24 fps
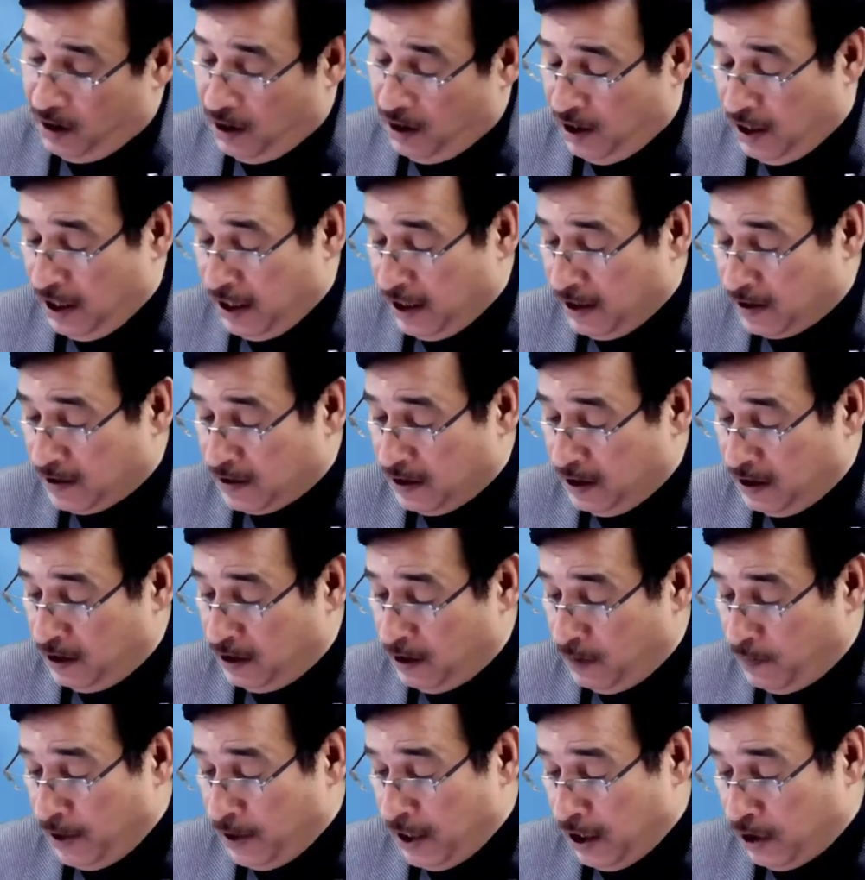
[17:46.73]
Let us say in the
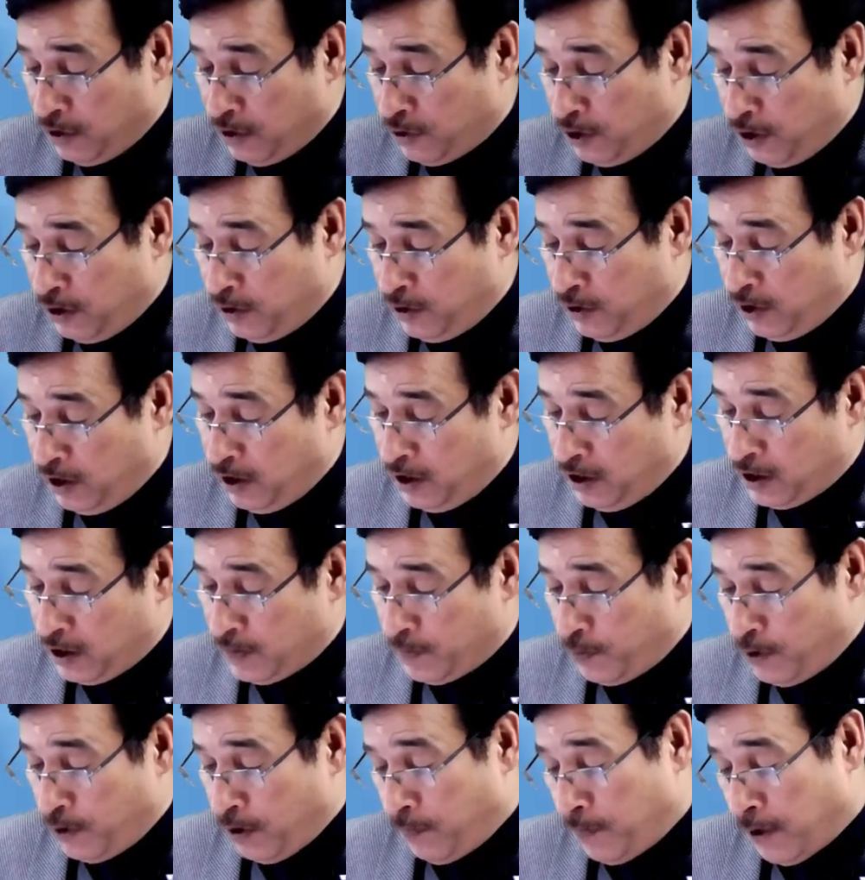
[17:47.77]
balance sheet there is
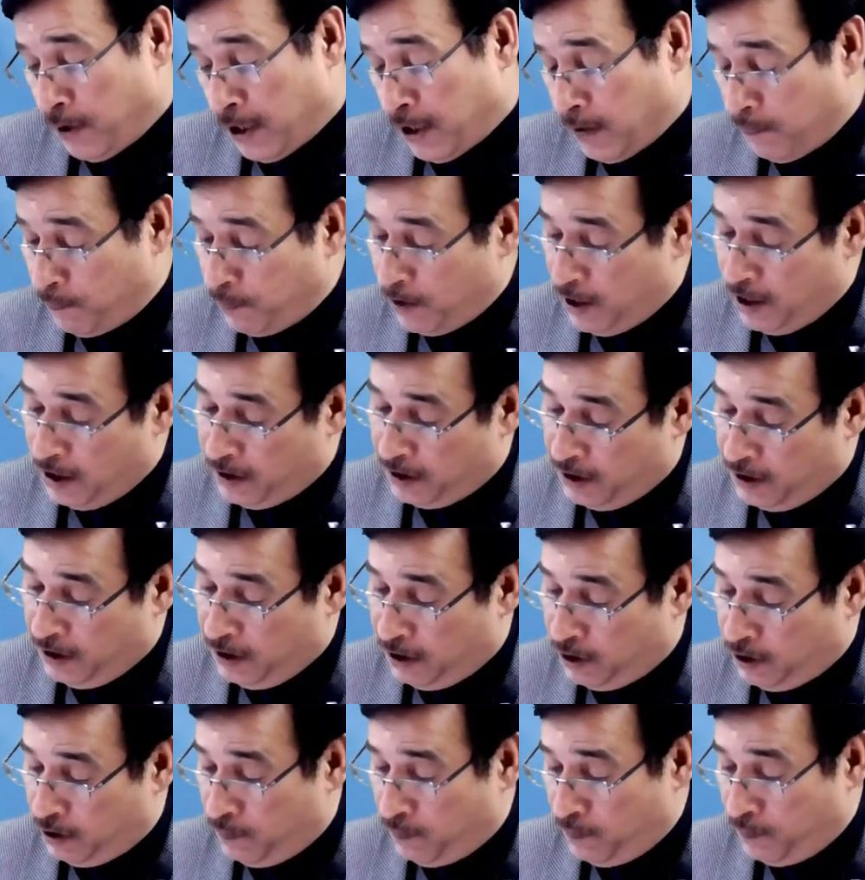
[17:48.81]
property, plant and
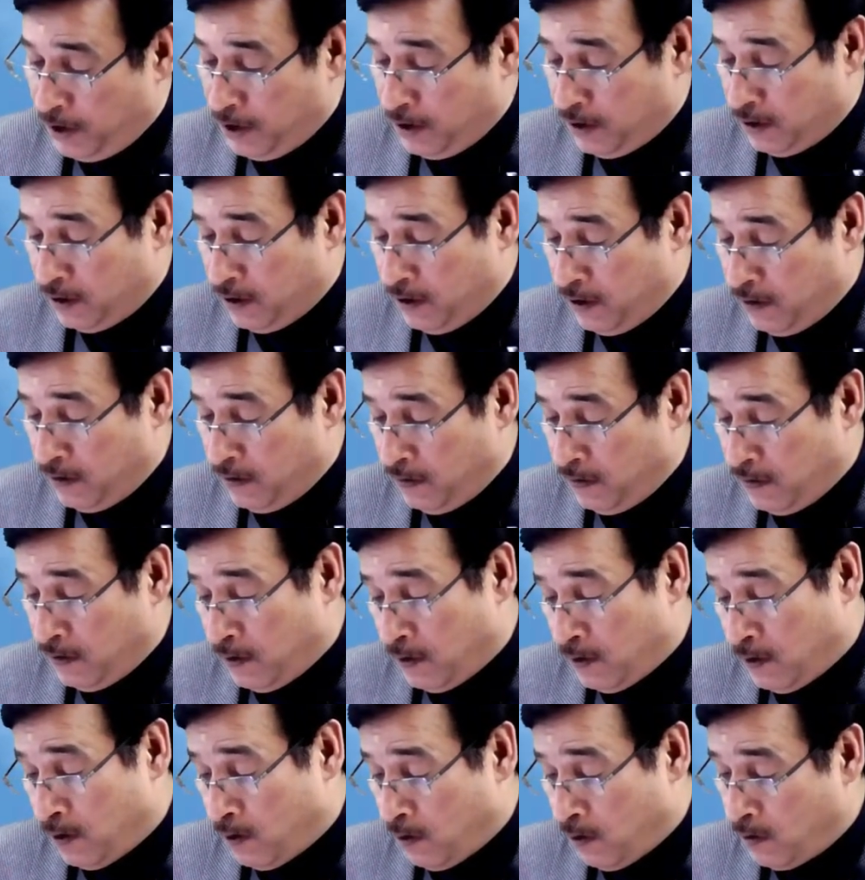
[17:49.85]
equipment,
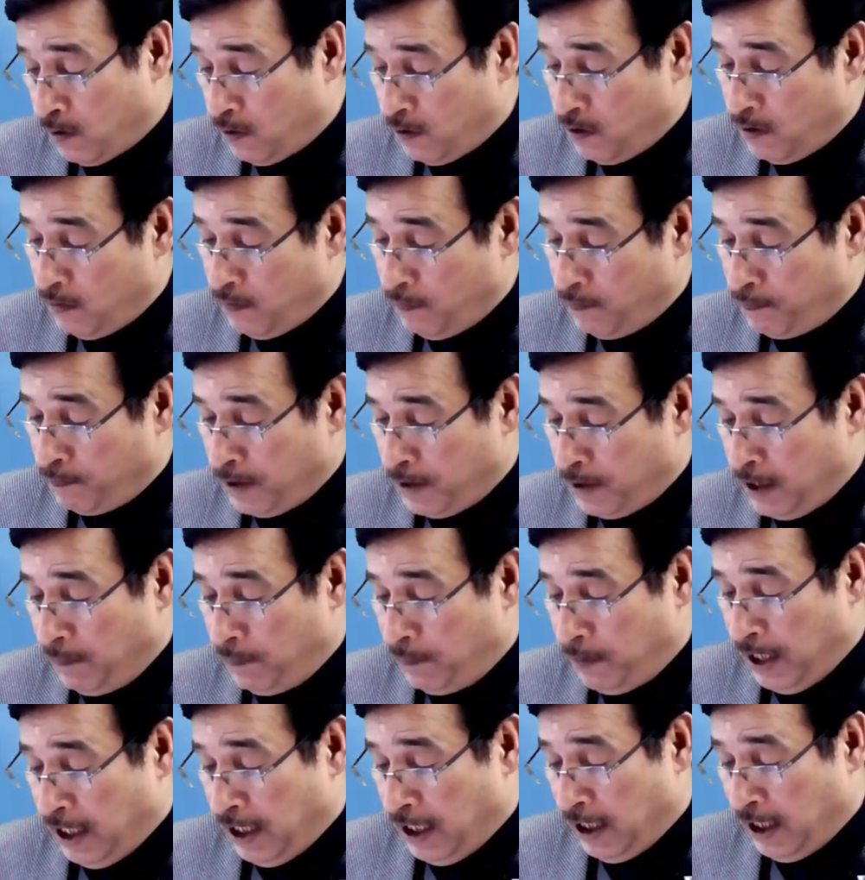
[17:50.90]

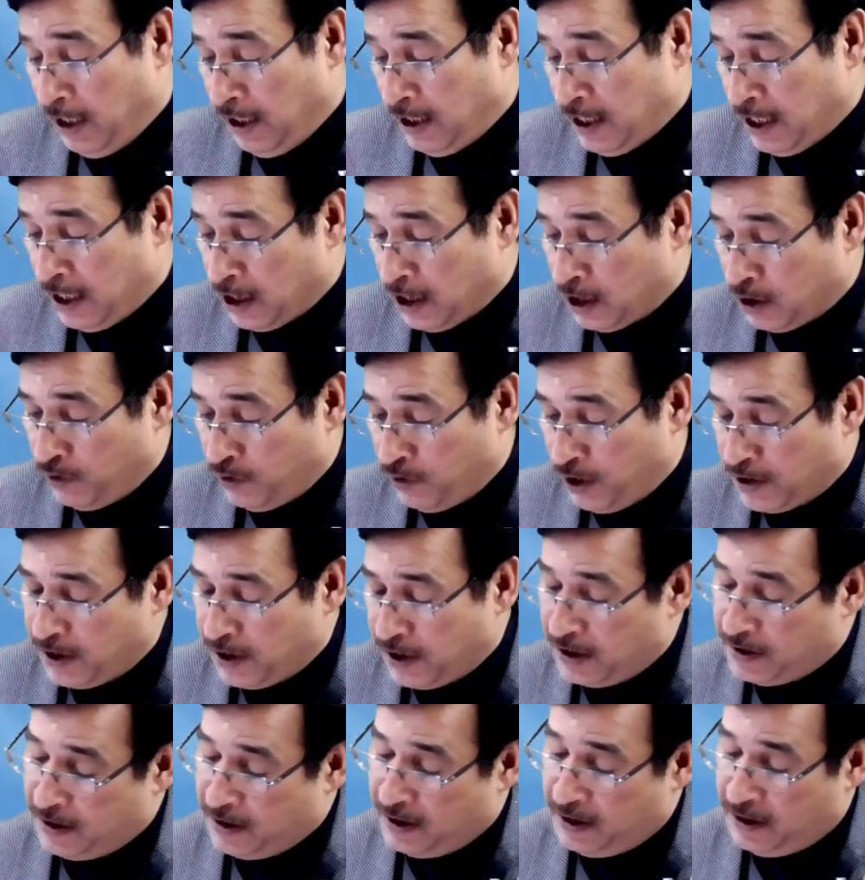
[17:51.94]
PPE, that is fixed
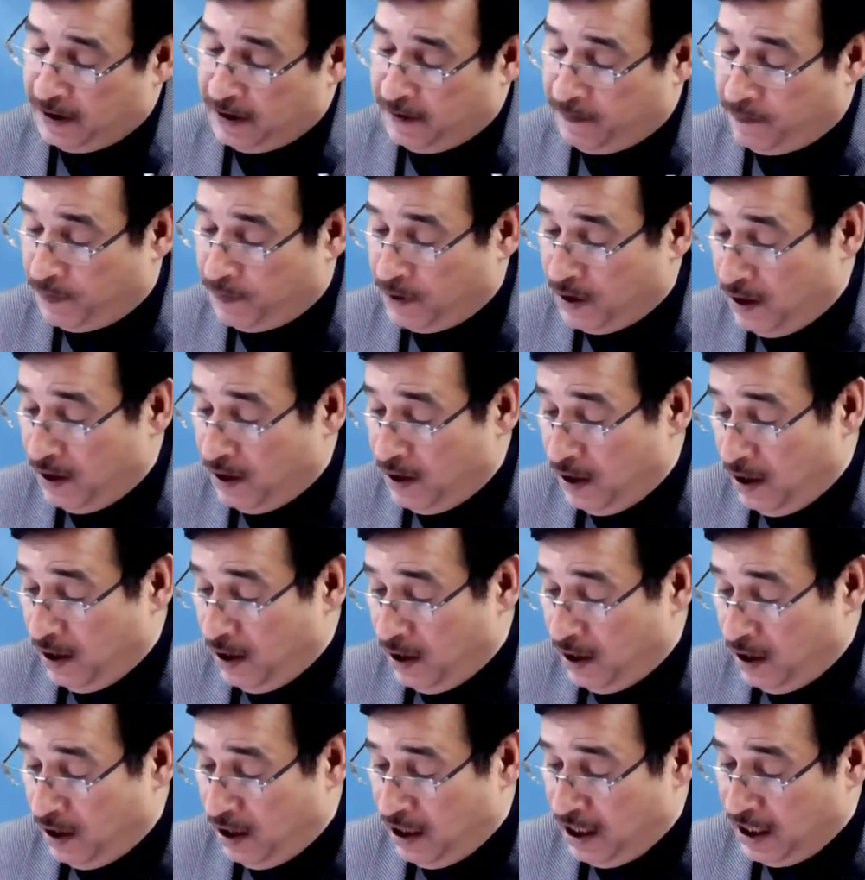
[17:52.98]
asset.
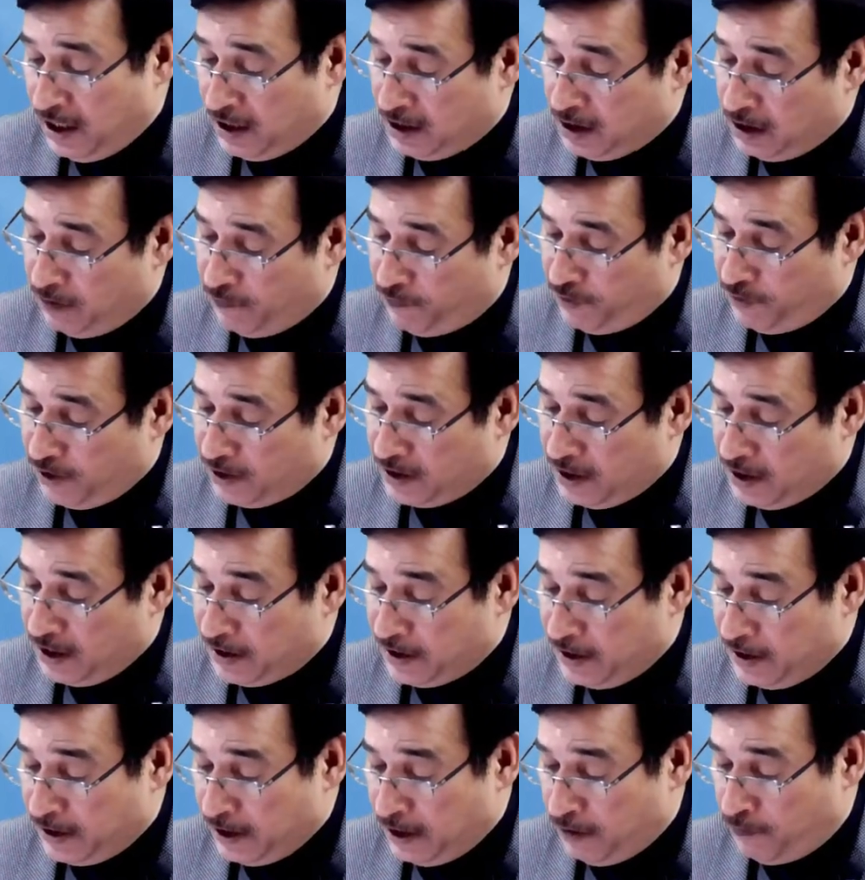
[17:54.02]
Let us say fixed
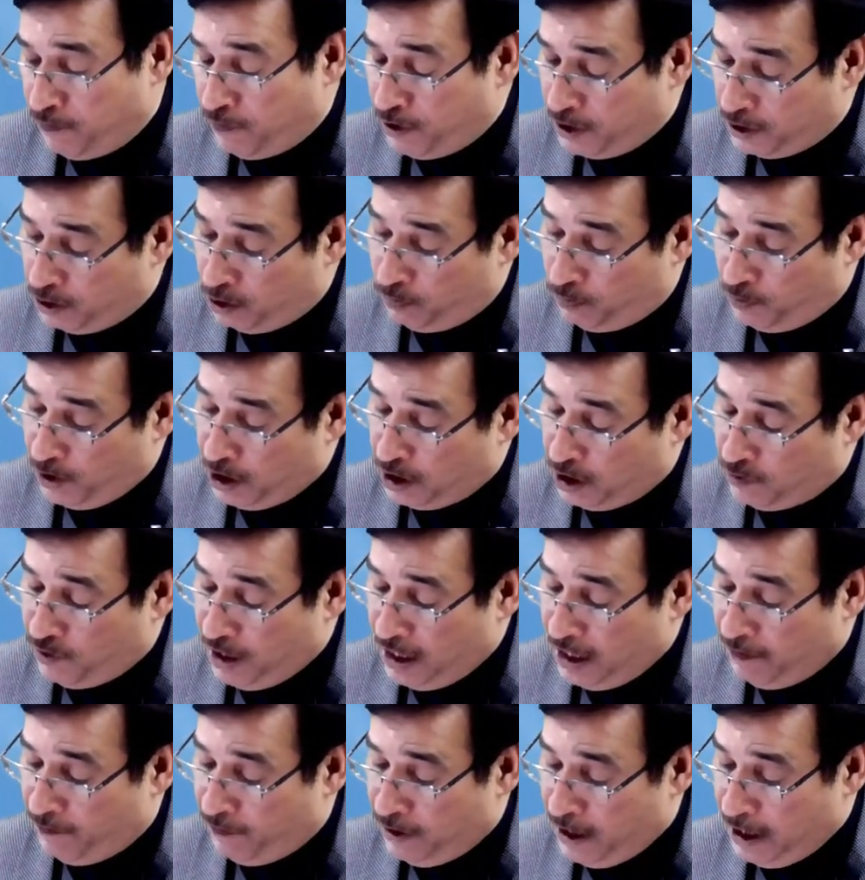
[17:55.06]
asset are worth rupees
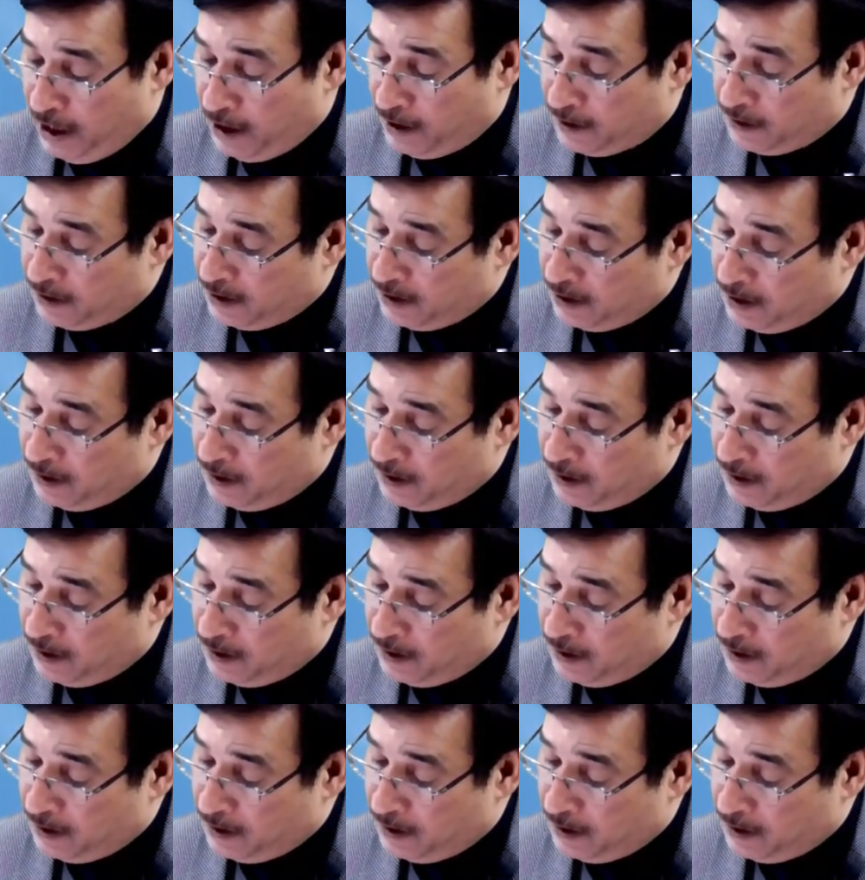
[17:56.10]
5 lakhs.